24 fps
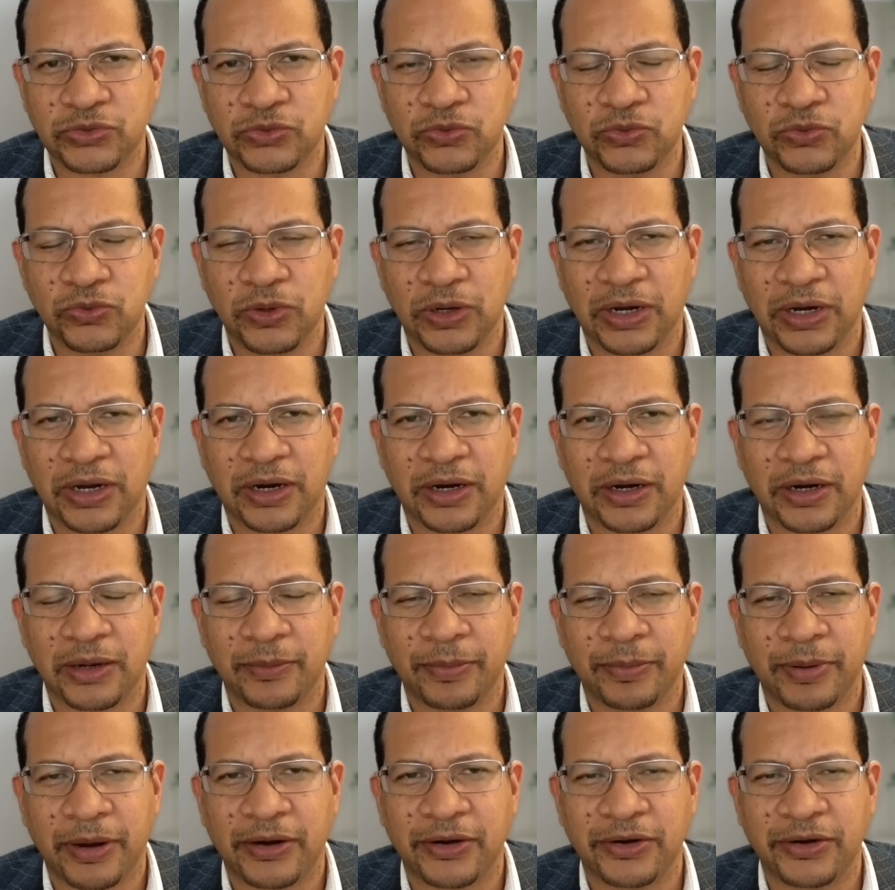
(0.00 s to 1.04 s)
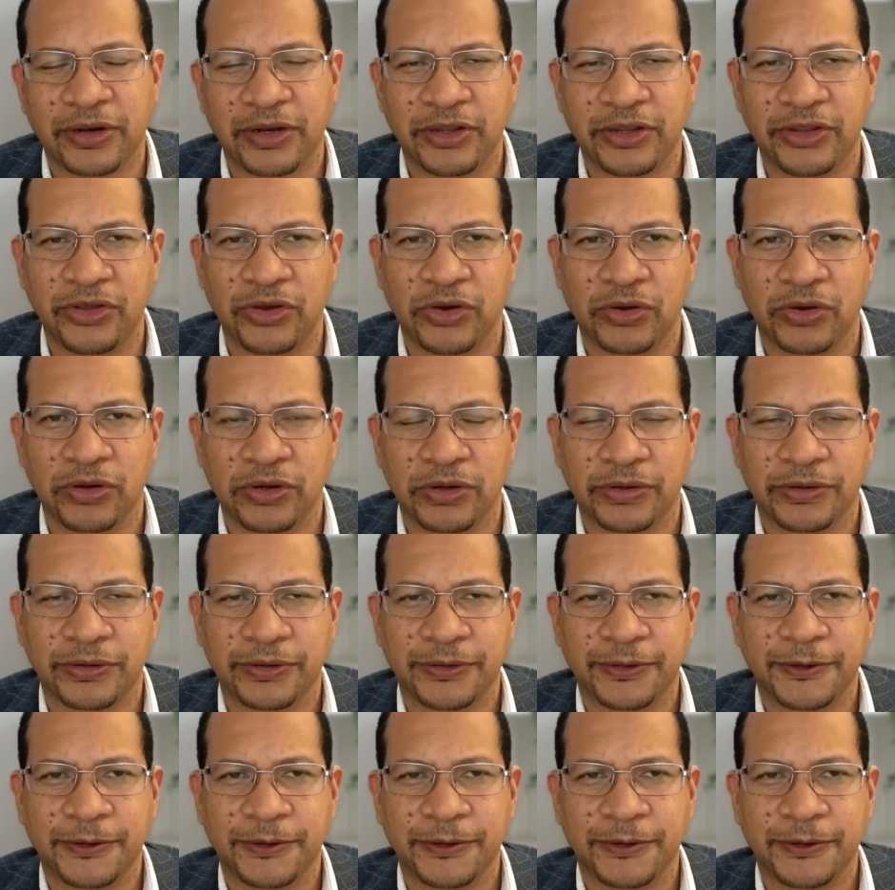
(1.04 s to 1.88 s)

who are apparently younger.